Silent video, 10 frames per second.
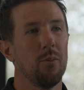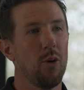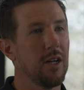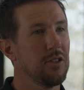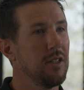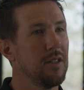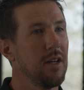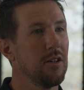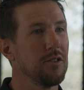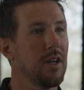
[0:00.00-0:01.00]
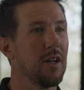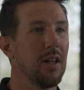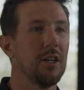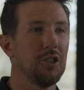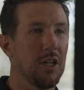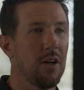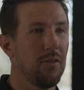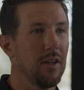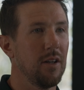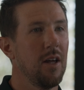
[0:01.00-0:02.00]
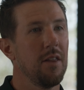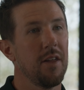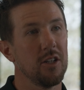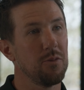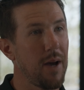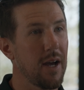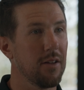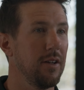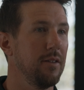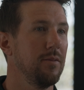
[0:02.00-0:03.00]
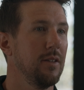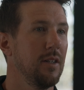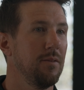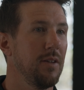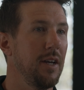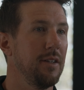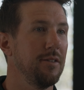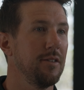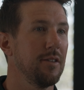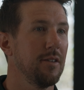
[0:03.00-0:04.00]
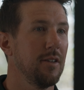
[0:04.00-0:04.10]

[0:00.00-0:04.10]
and brass details and glass shelving that is backlit, and